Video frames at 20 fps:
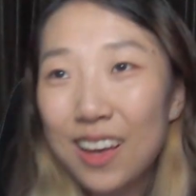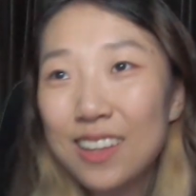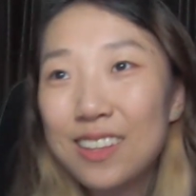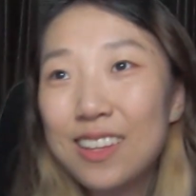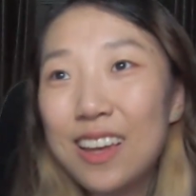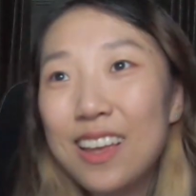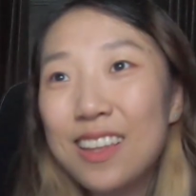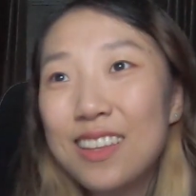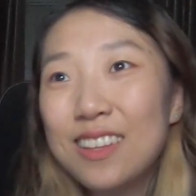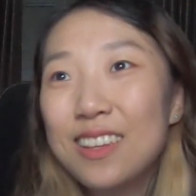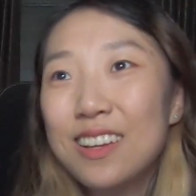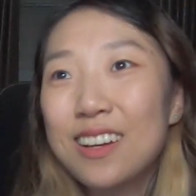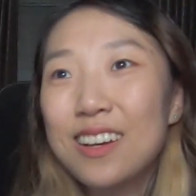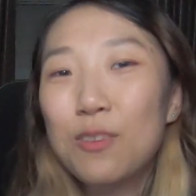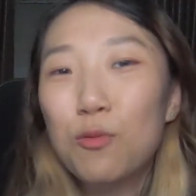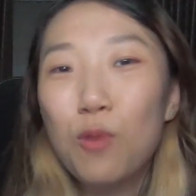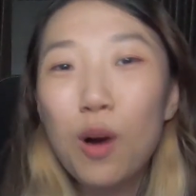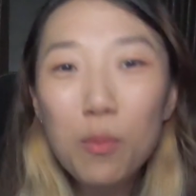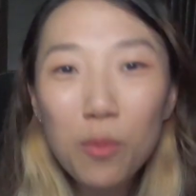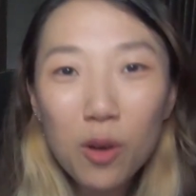Then
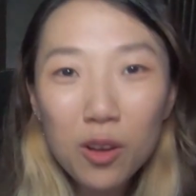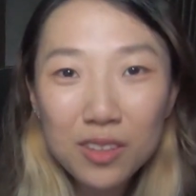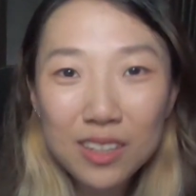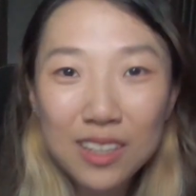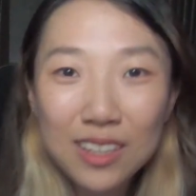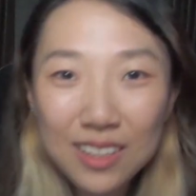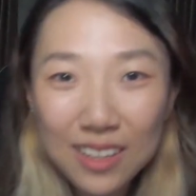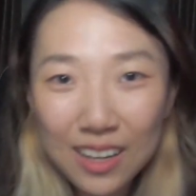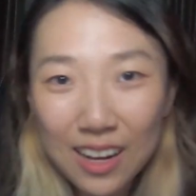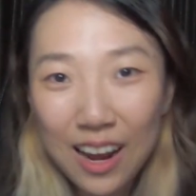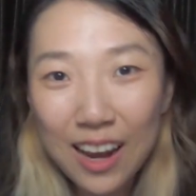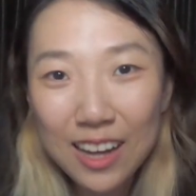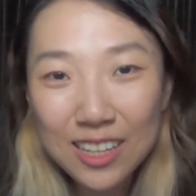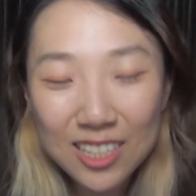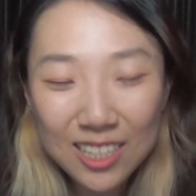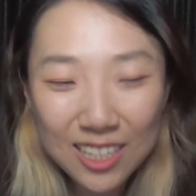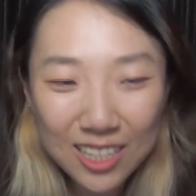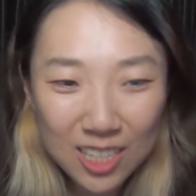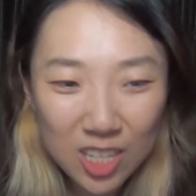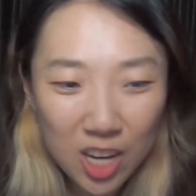one more thing that I
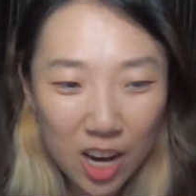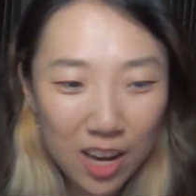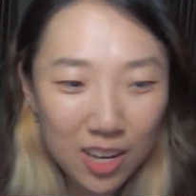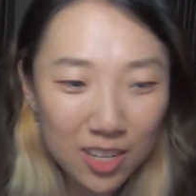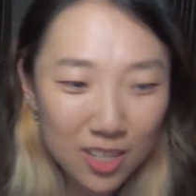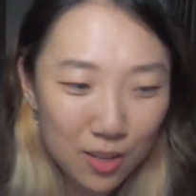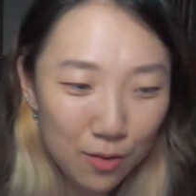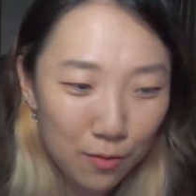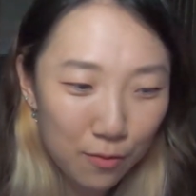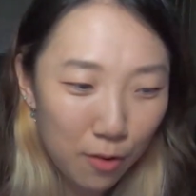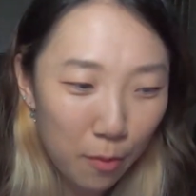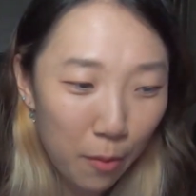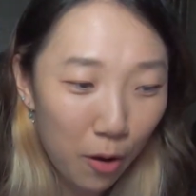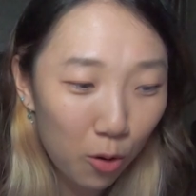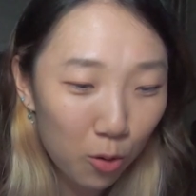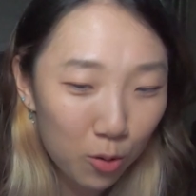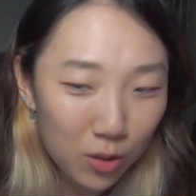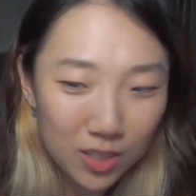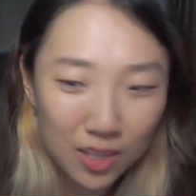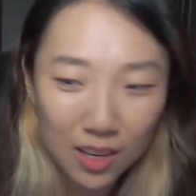actually changed for my
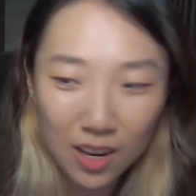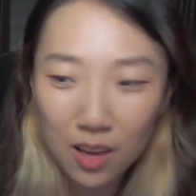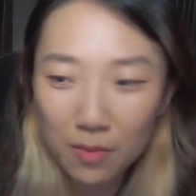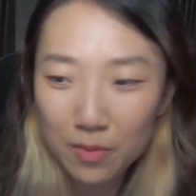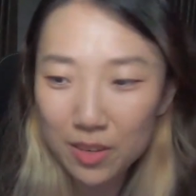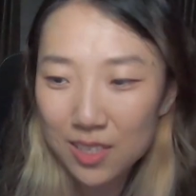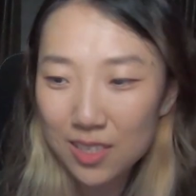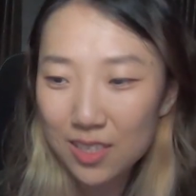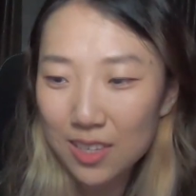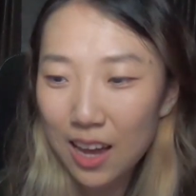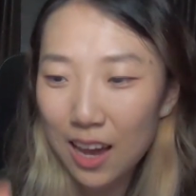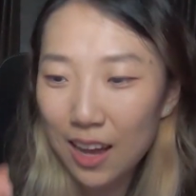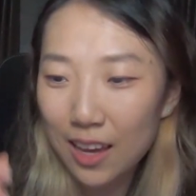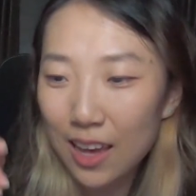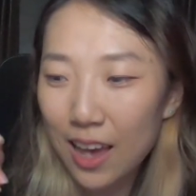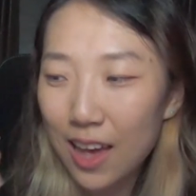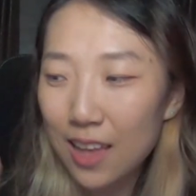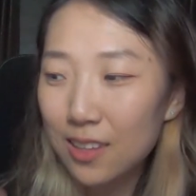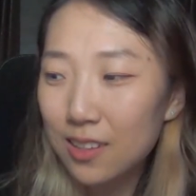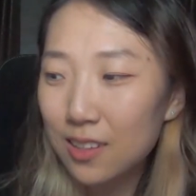whole setup is
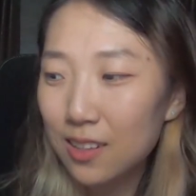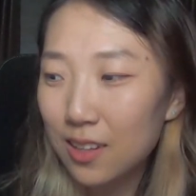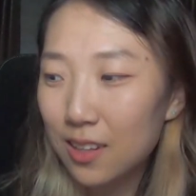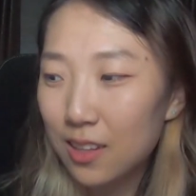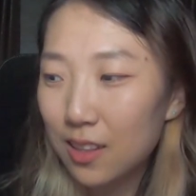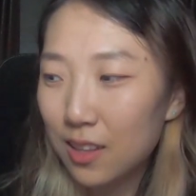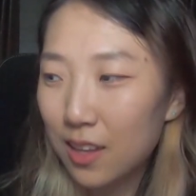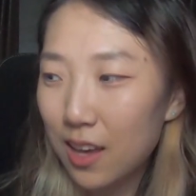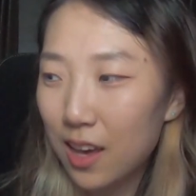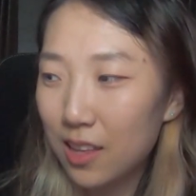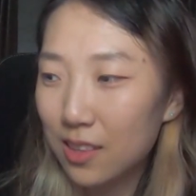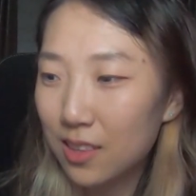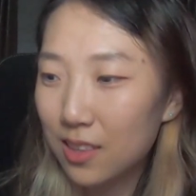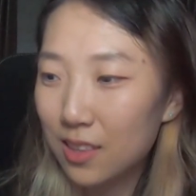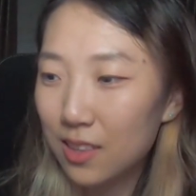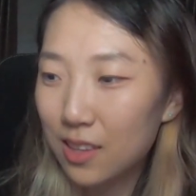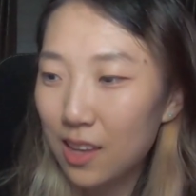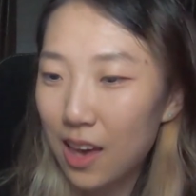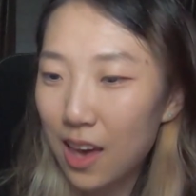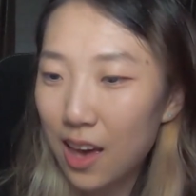I added
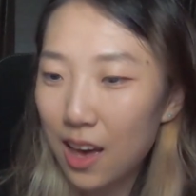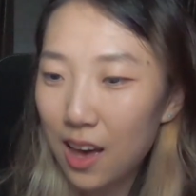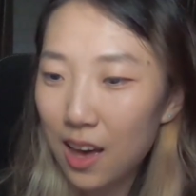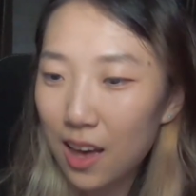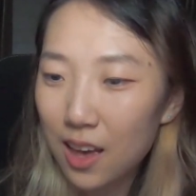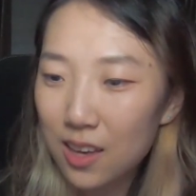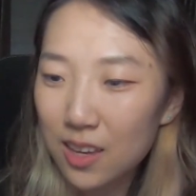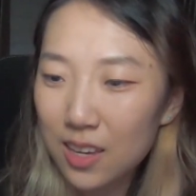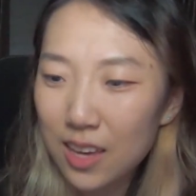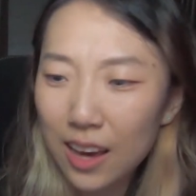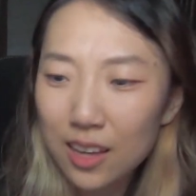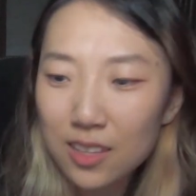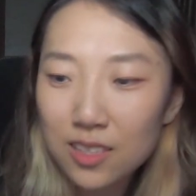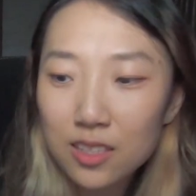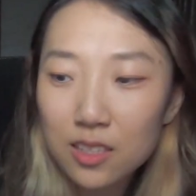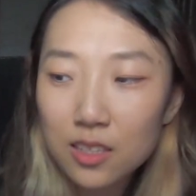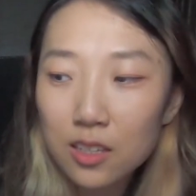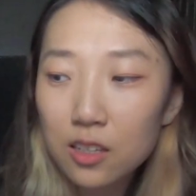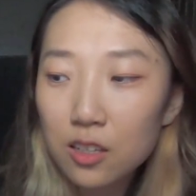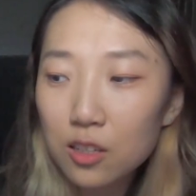an
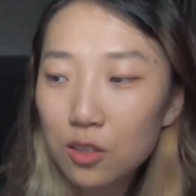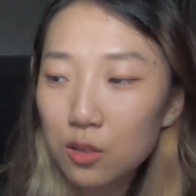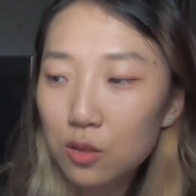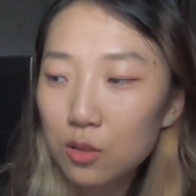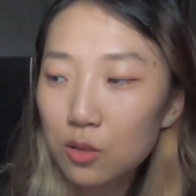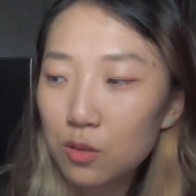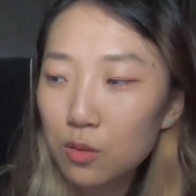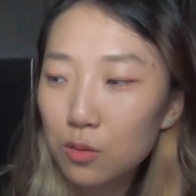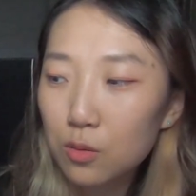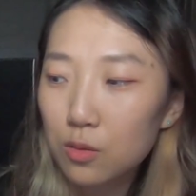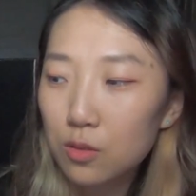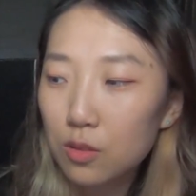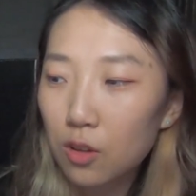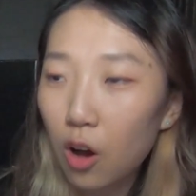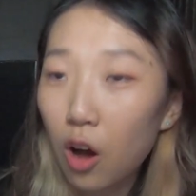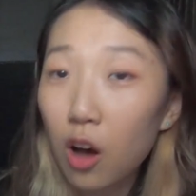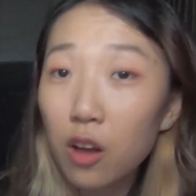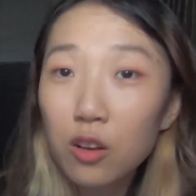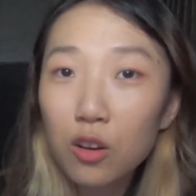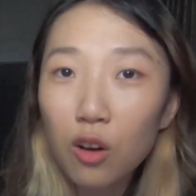external
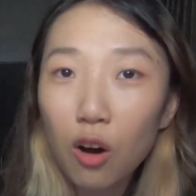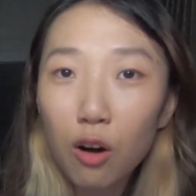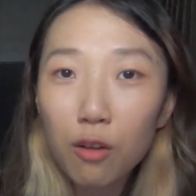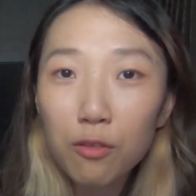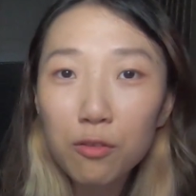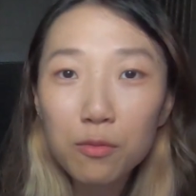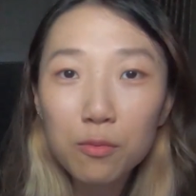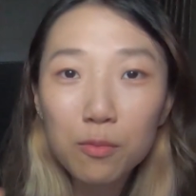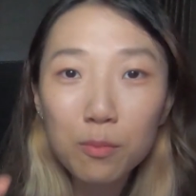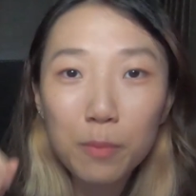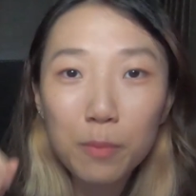on-off